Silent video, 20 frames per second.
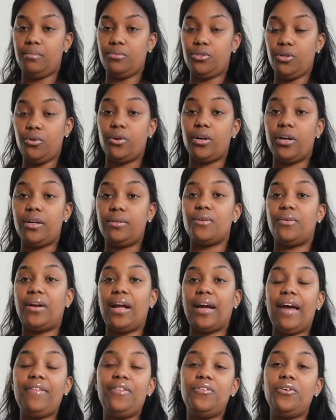door. So when
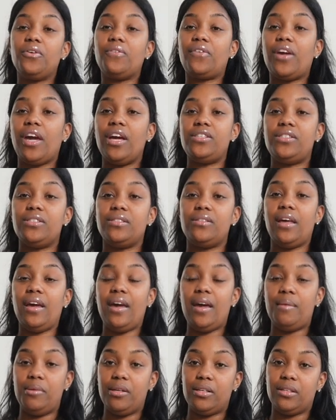I got the notification they
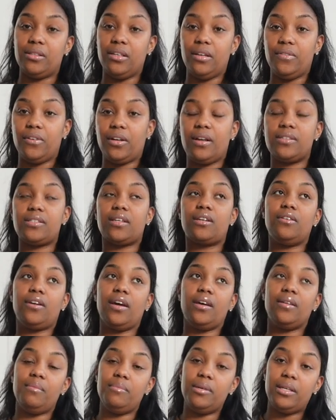had been delivered, I was like,
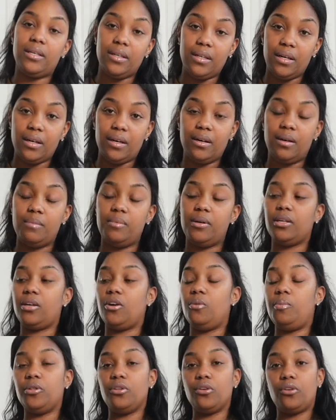okay, let me get up and
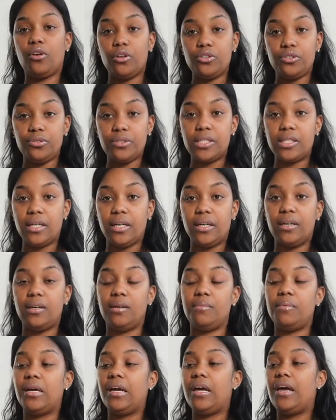go put the groceries
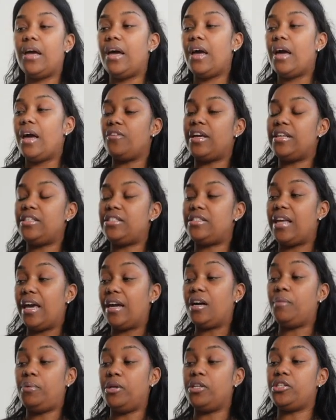up. So they
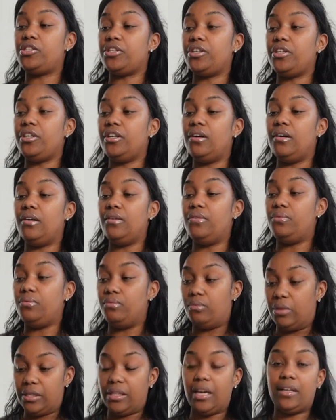take a picture of
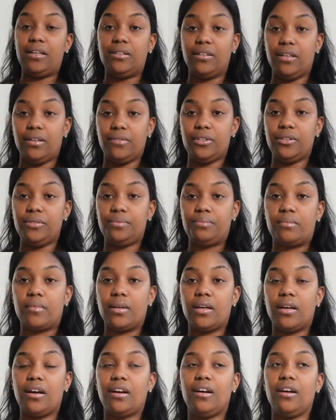what they delivered.
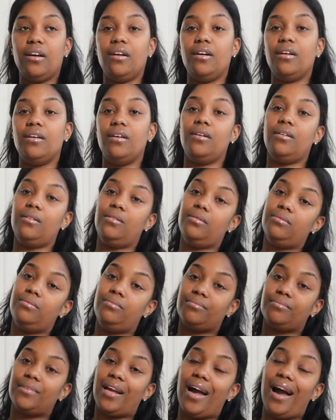Girl,
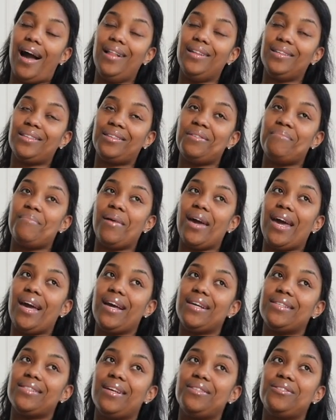I looked at the
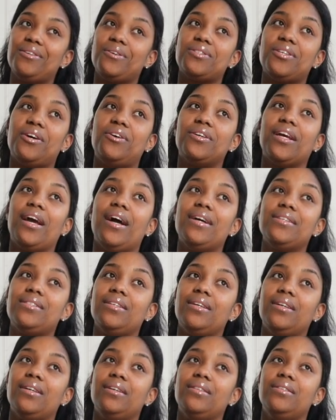bags. I told Tony, I
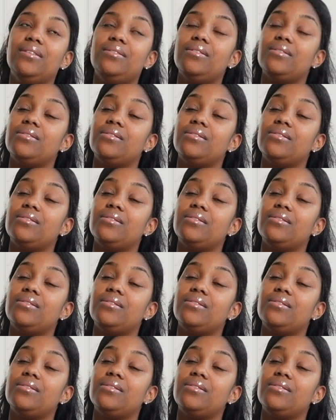said, this